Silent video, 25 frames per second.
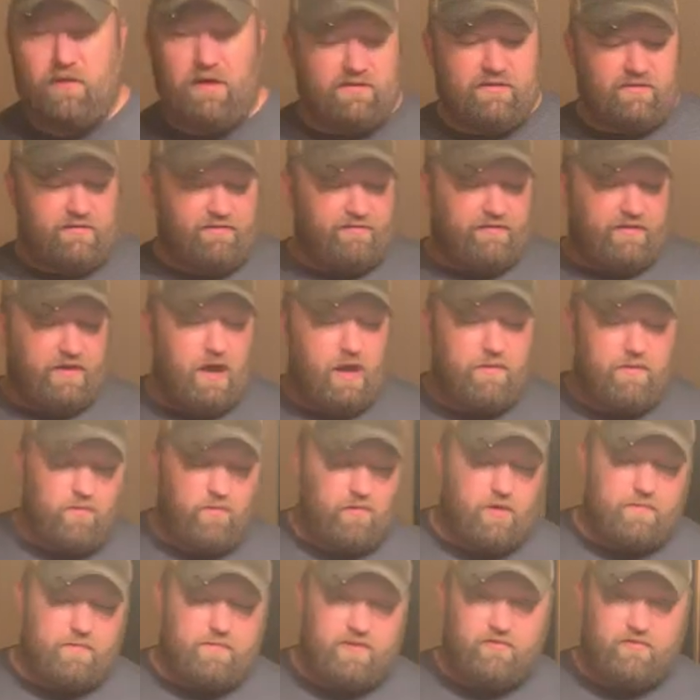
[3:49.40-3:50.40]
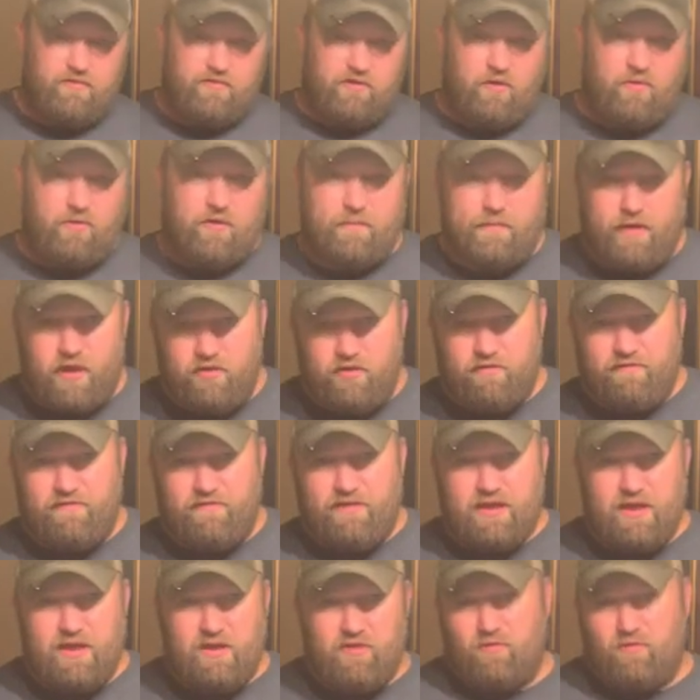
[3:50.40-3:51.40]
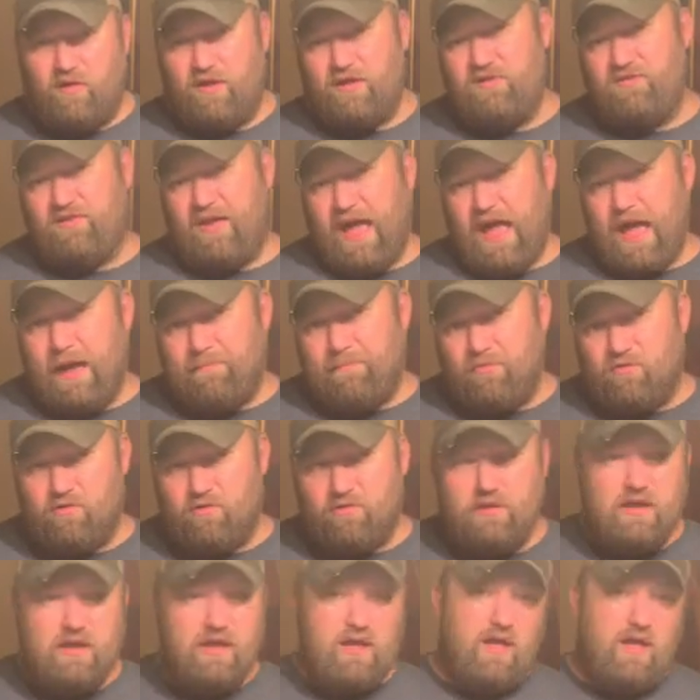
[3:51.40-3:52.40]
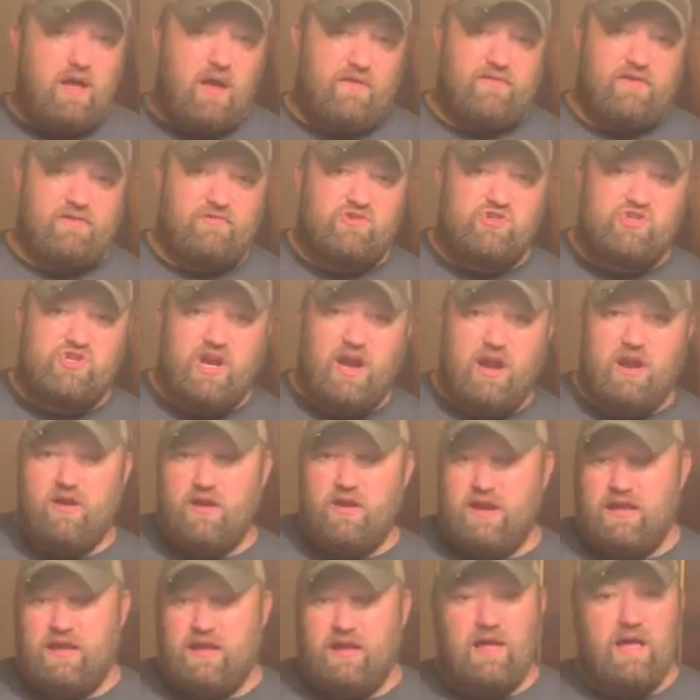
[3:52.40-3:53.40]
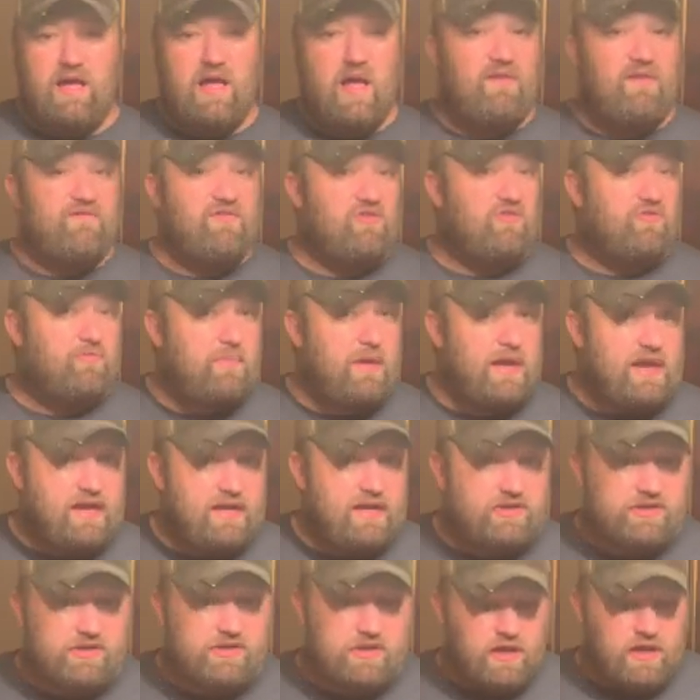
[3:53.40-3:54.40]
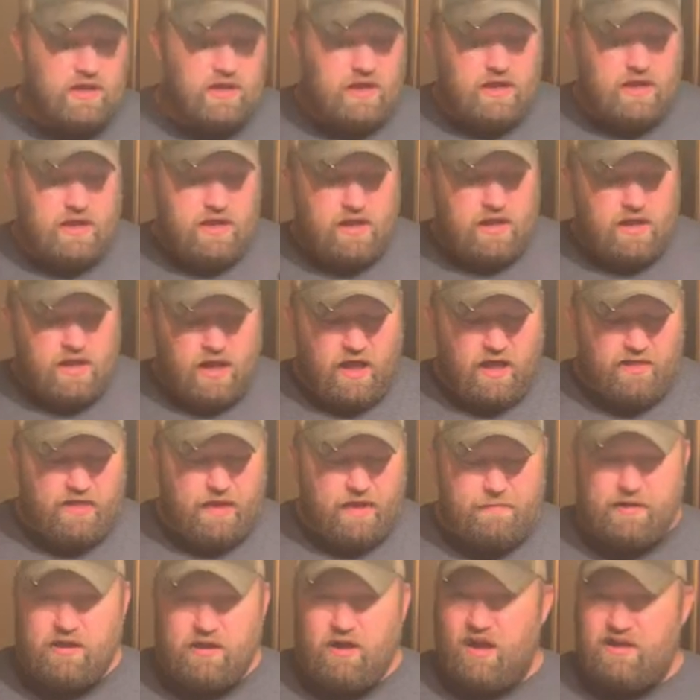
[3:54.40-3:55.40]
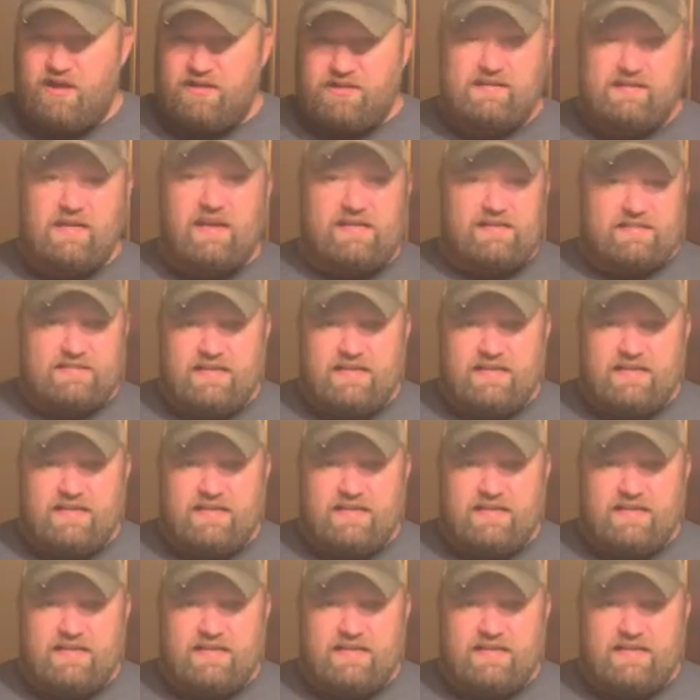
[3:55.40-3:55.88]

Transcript: rub. You saw one of my other videos where I used apple, I've used cherry, I've used peach. That pecan just kind of